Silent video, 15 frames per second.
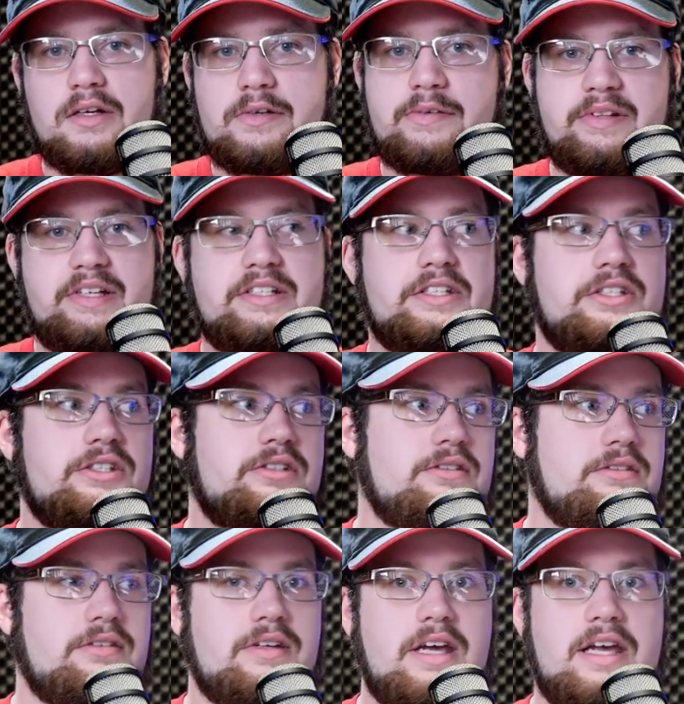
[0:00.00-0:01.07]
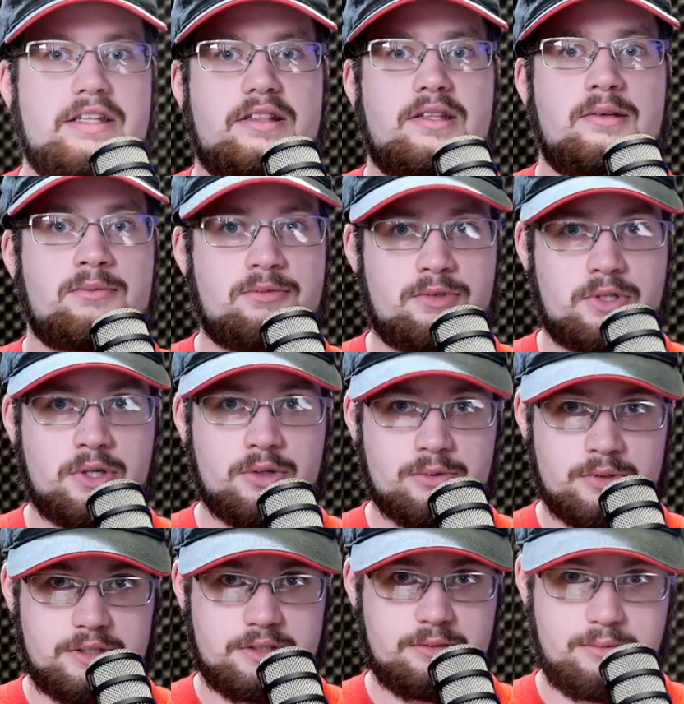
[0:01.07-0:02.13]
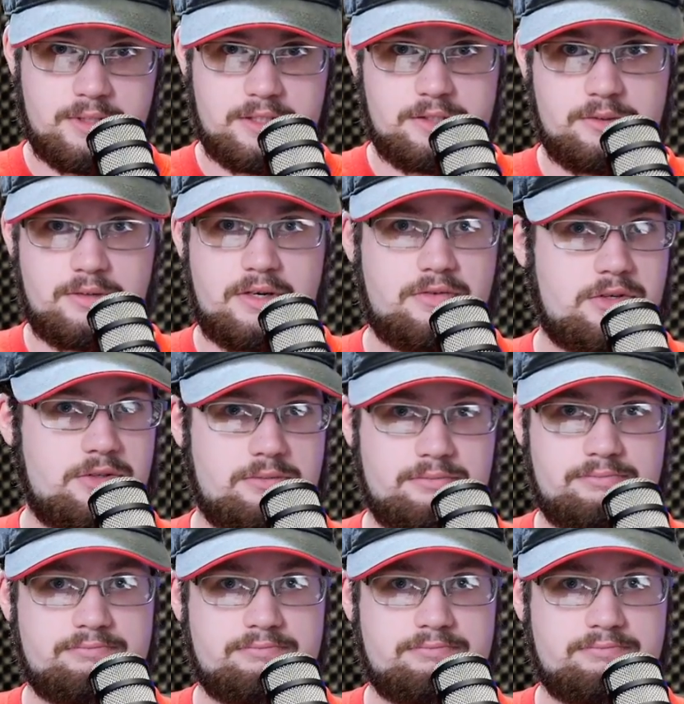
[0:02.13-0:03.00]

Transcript: Do they just hate them for no reason whatsoever?